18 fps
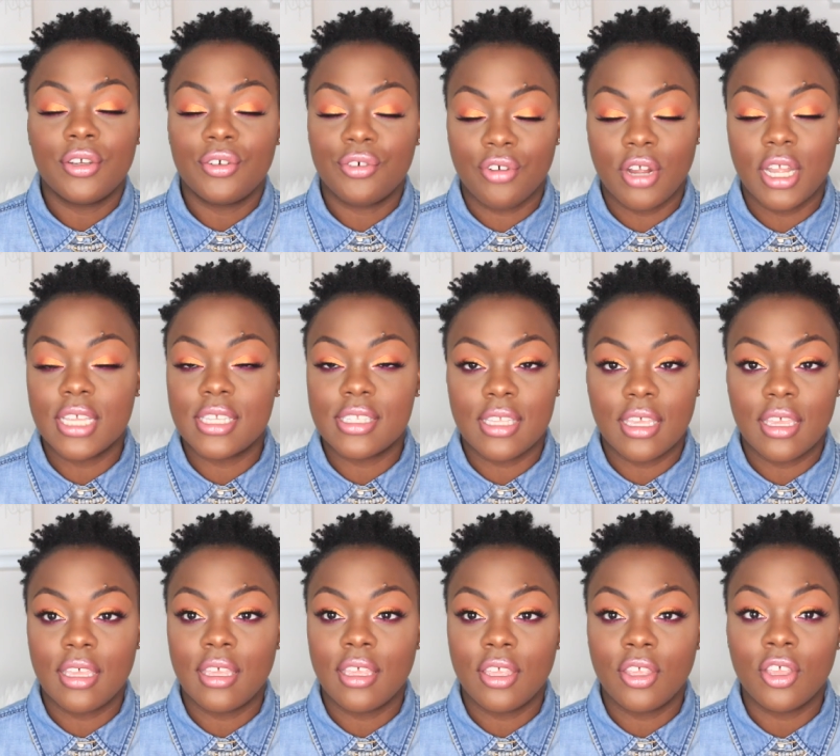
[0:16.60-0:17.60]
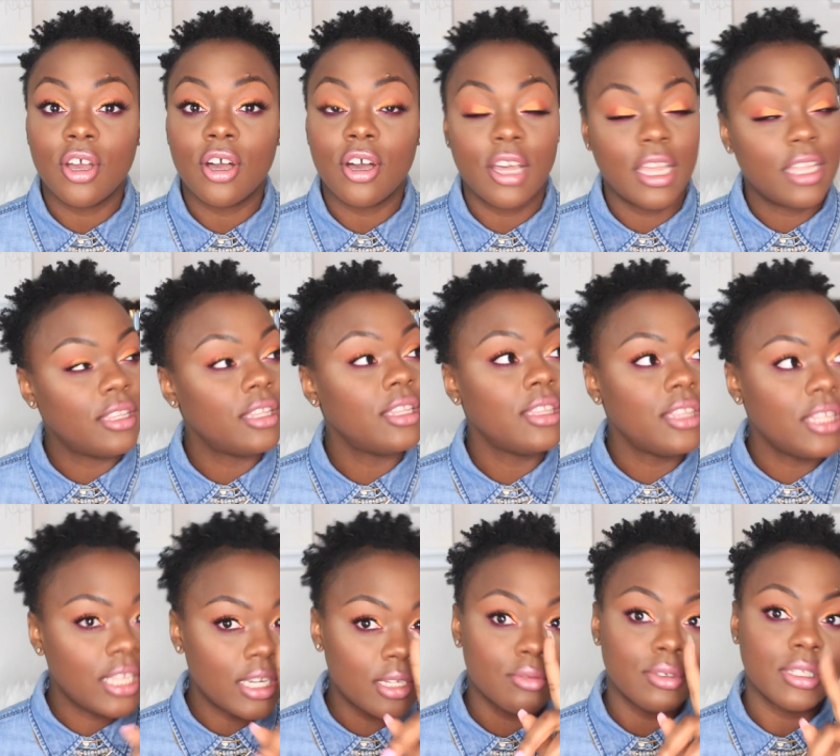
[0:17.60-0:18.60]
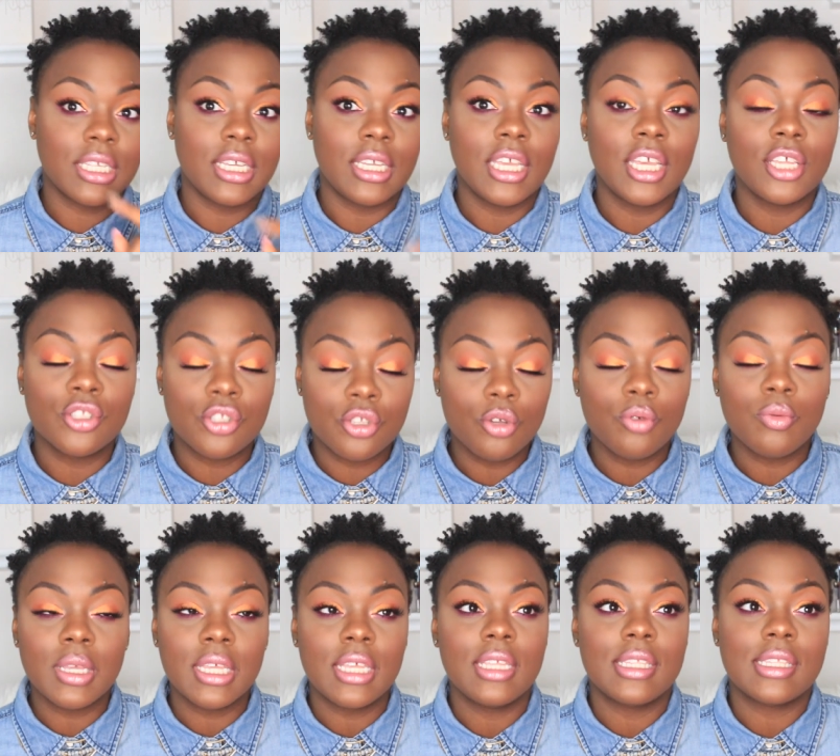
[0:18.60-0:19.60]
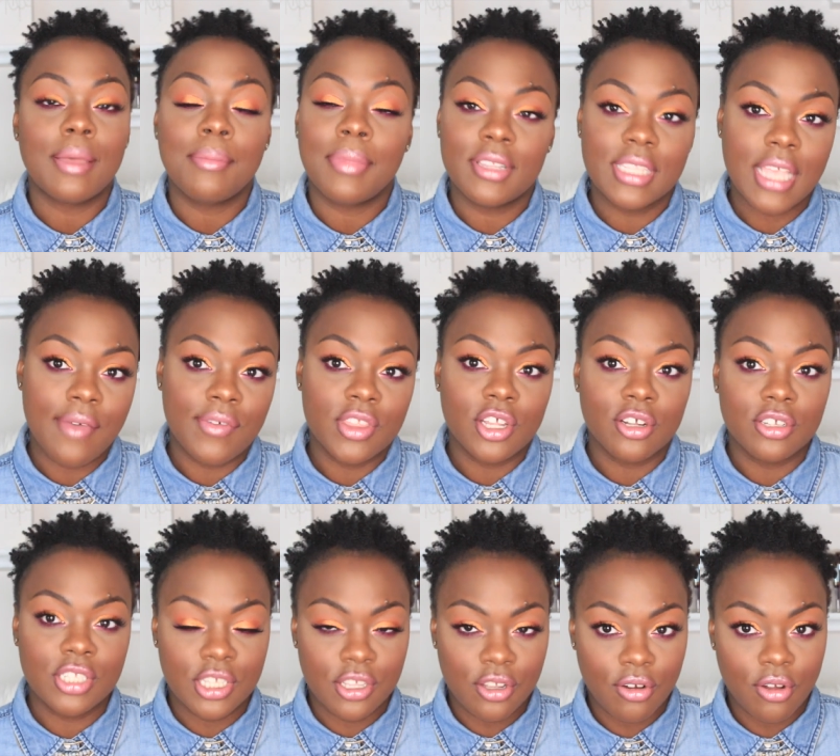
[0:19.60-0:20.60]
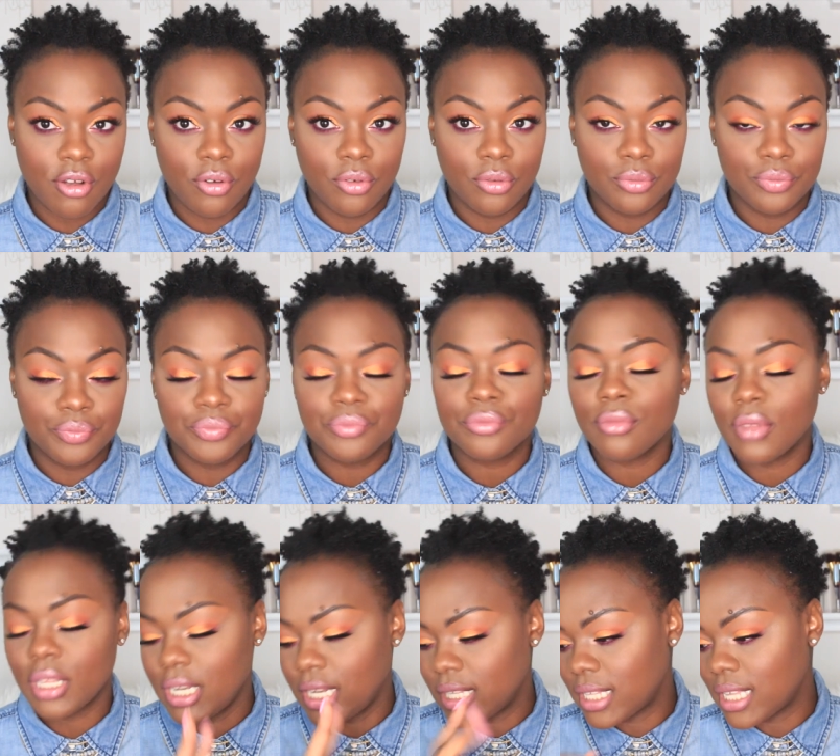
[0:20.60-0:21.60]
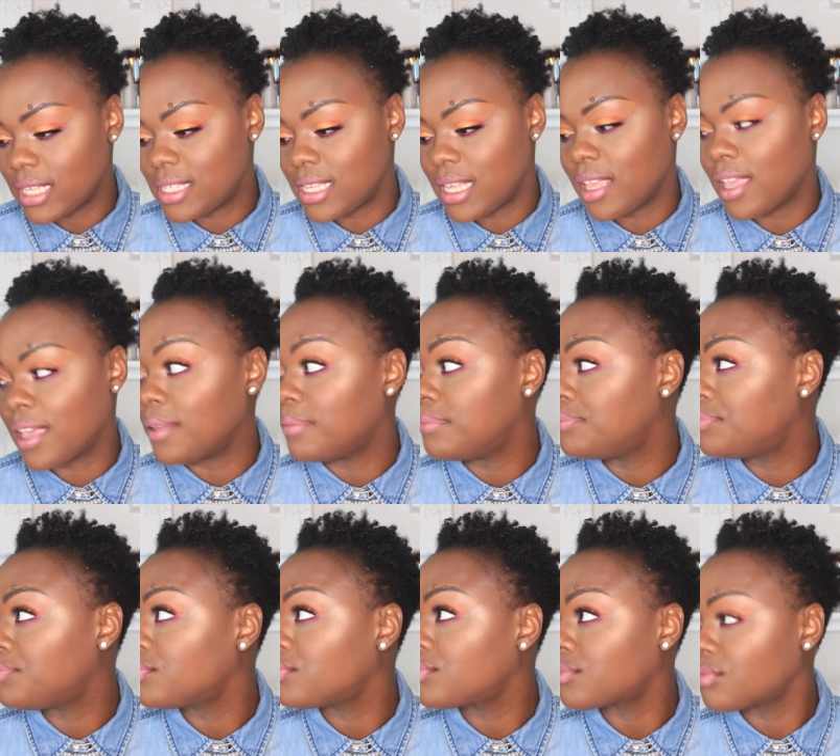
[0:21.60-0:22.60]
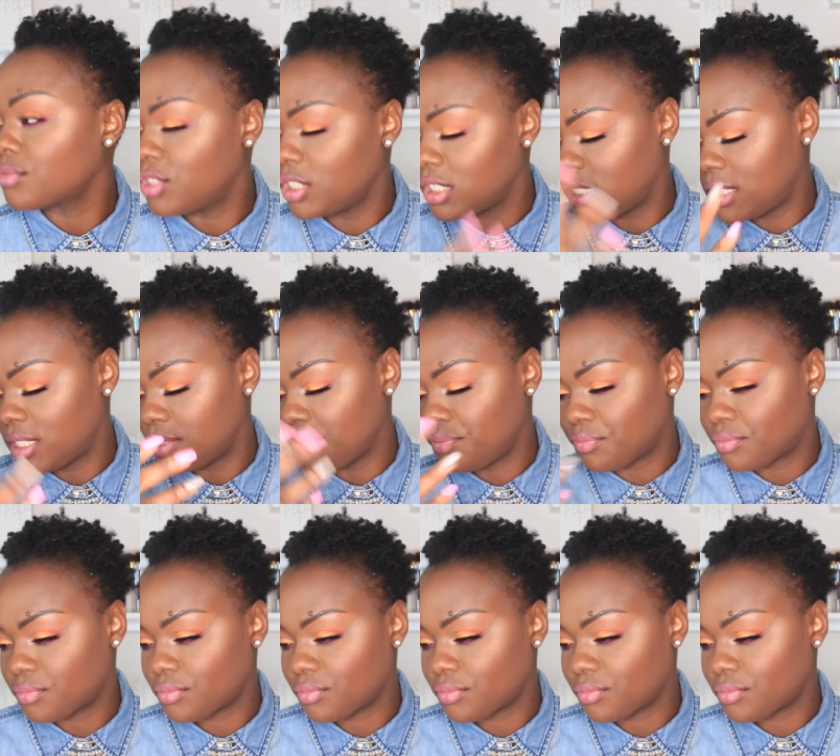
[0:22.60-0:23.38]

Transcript: crazy, y'all, literally in 2 weeks, I'm about to have a 13-year-old. Let that sink in, just